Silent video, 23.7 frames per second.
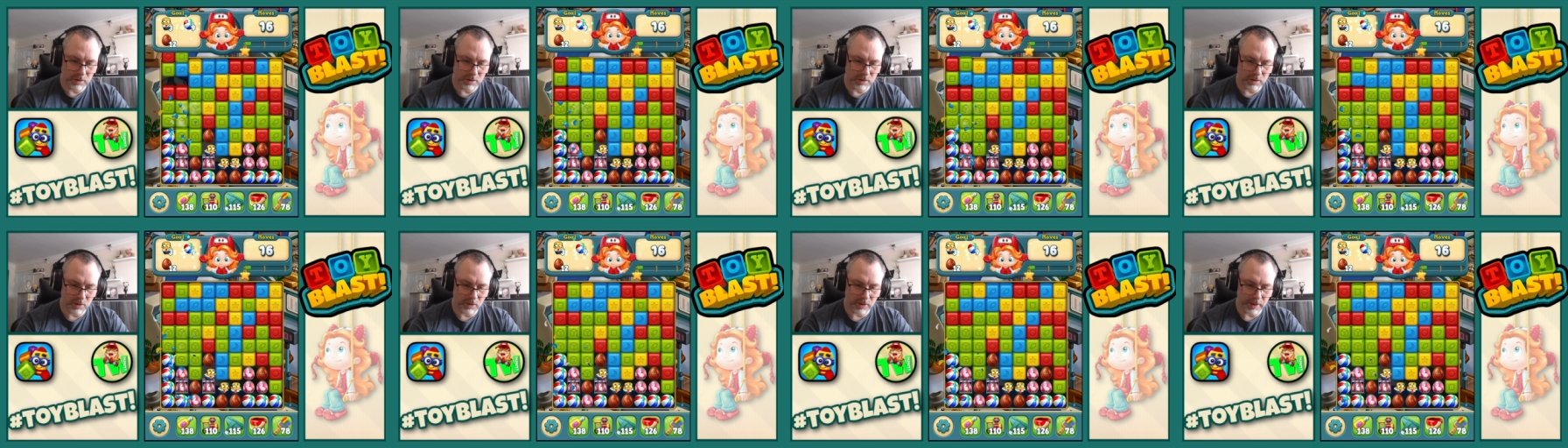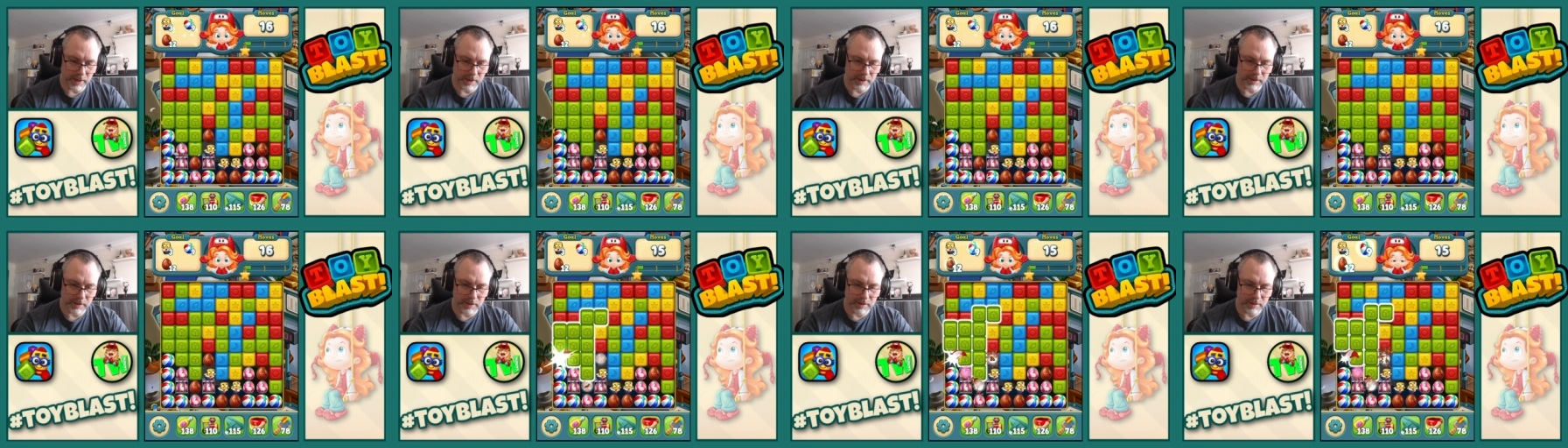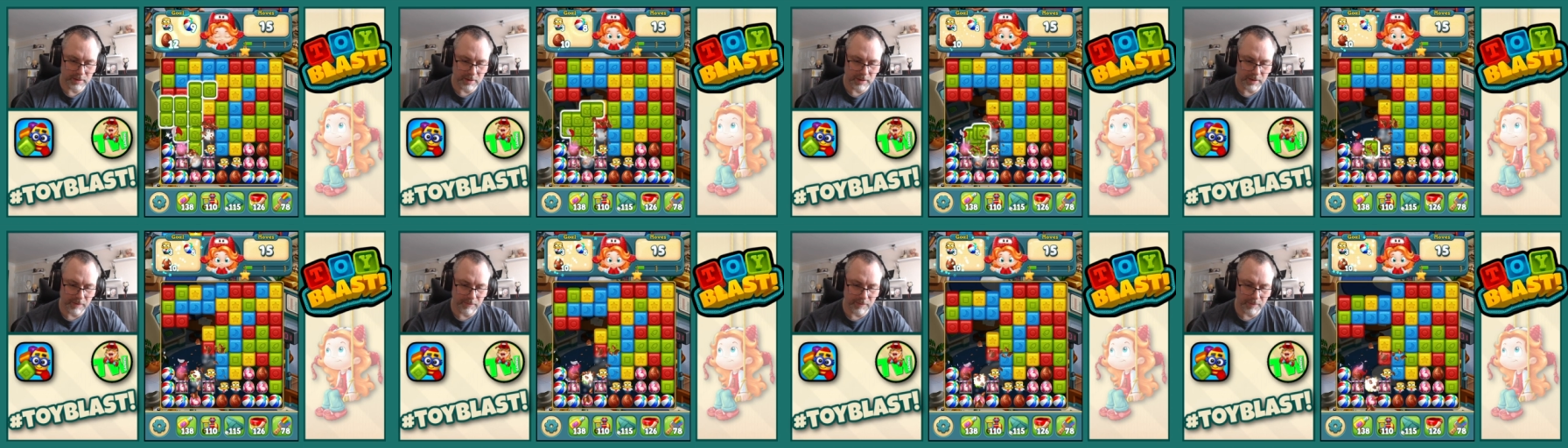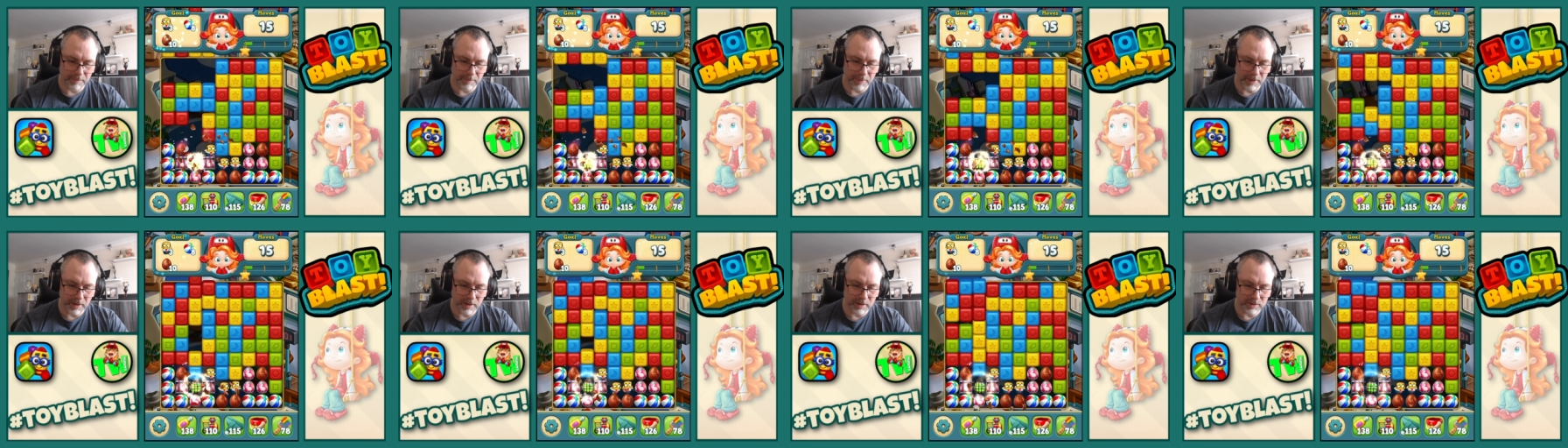like. There's another
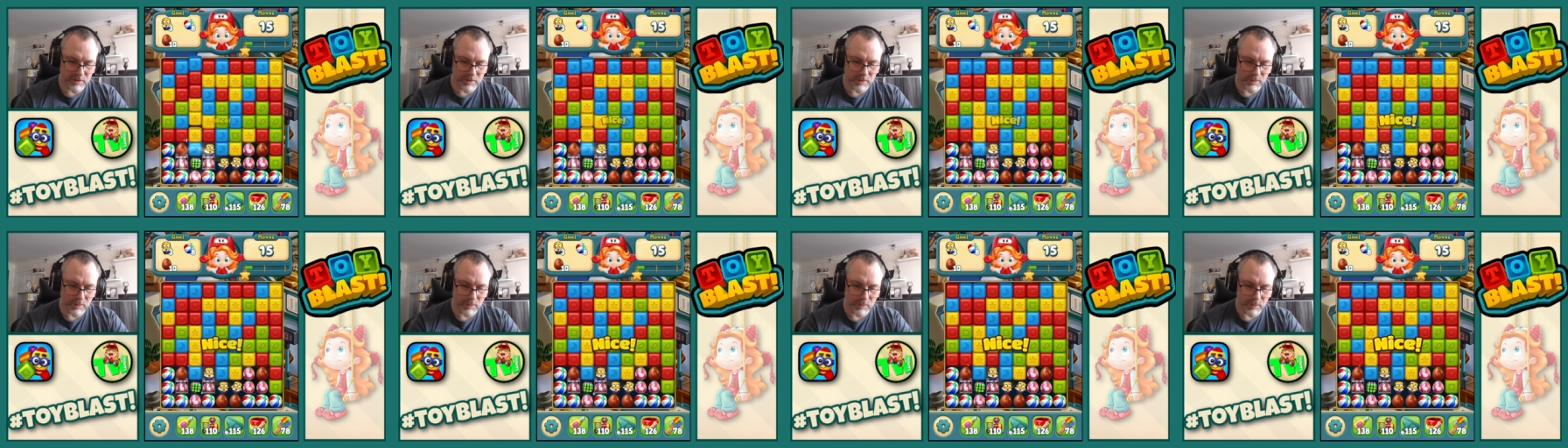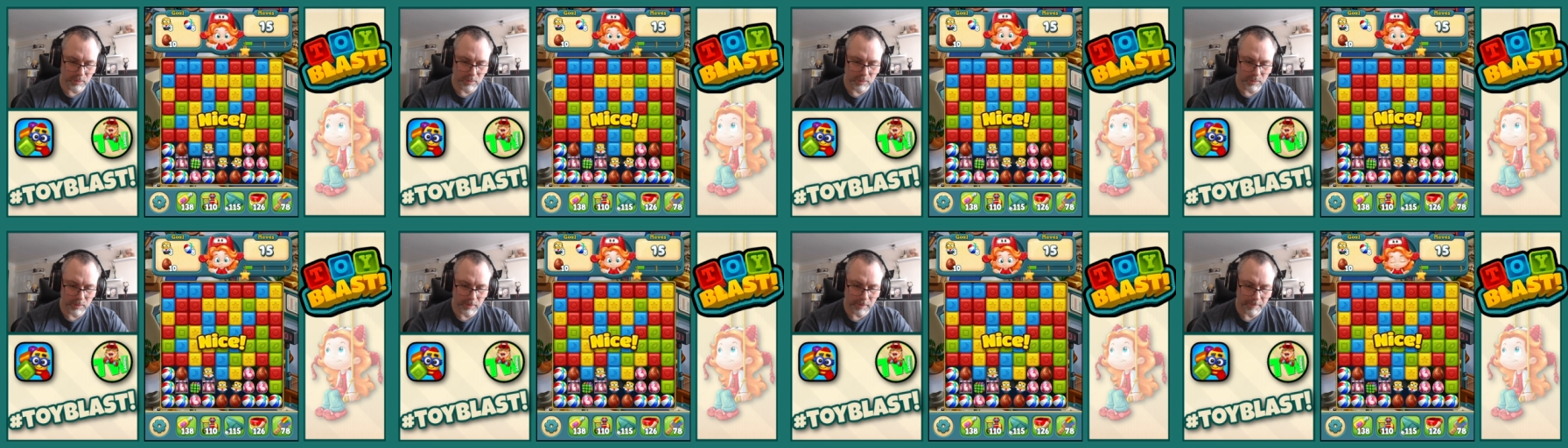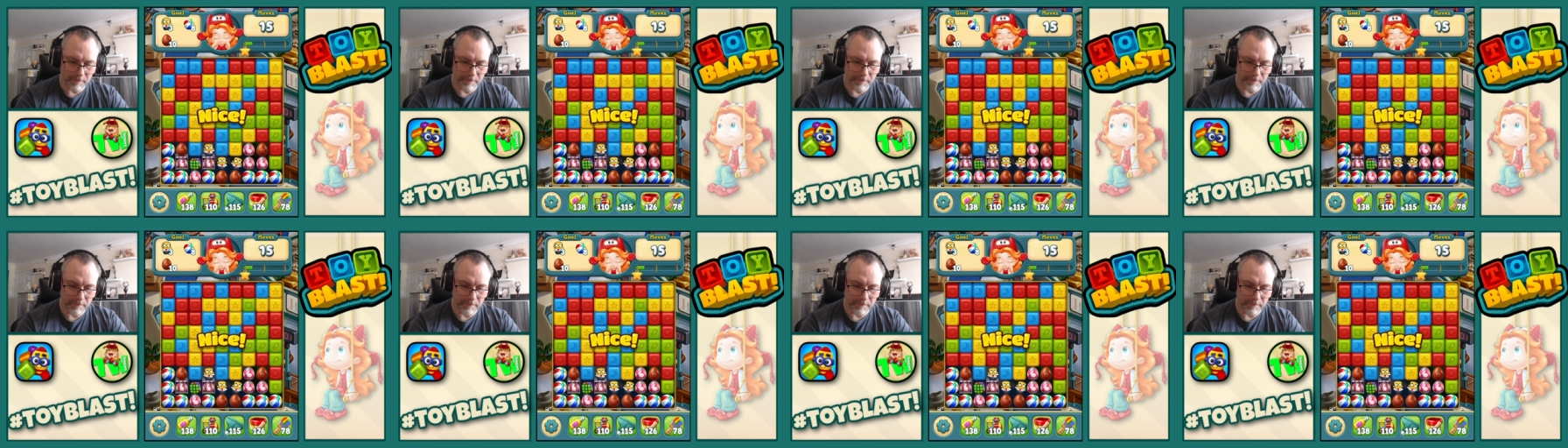puzzle.